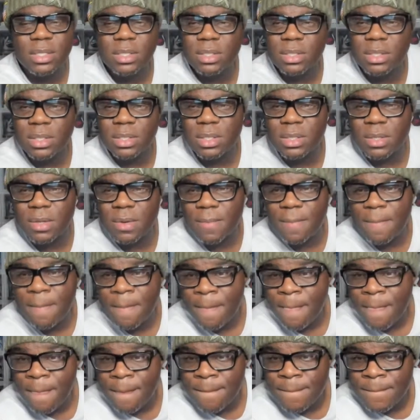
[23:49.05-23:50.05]
Look
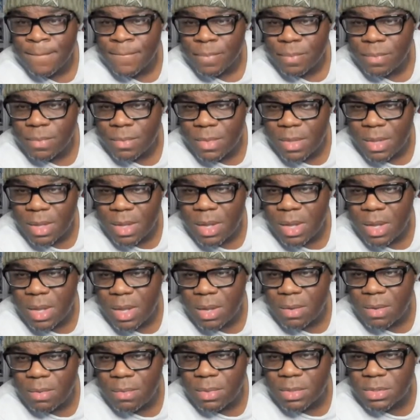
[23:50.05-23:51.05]
I
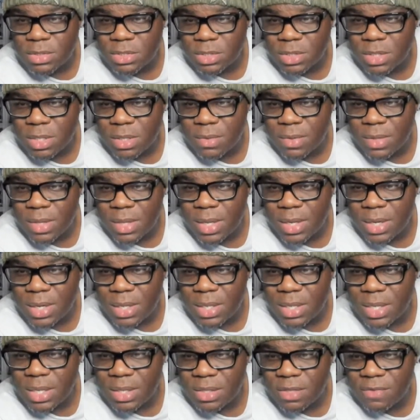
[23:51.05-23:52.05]
don't want to go ahead and
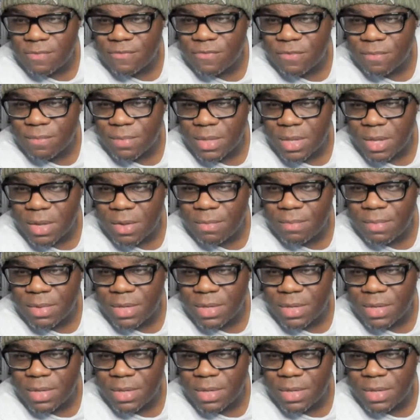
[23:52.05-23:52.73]
get them from GOAT,